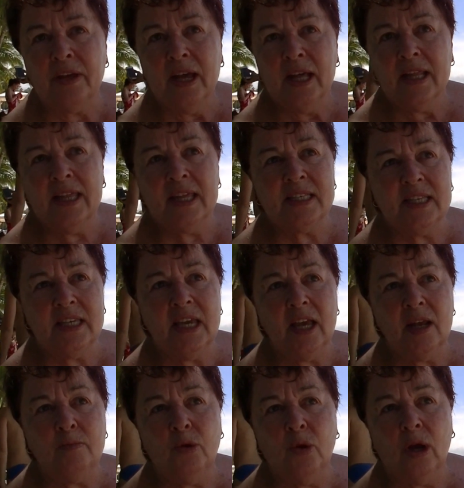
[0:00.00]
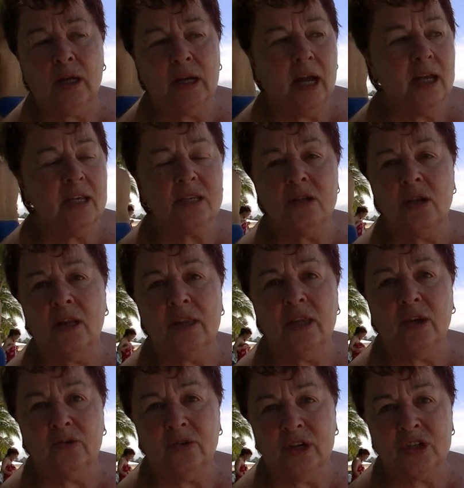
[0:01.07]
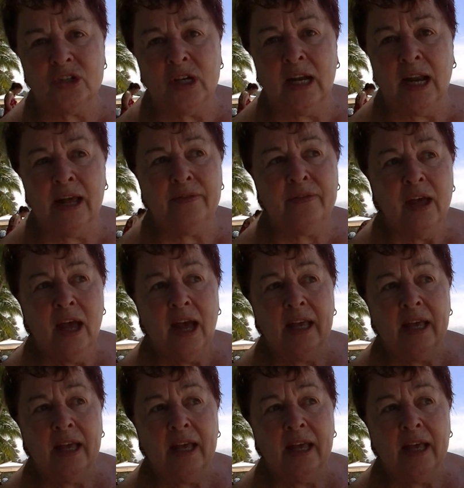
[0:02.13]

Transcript: Yep. This here in Boracay is not the original life.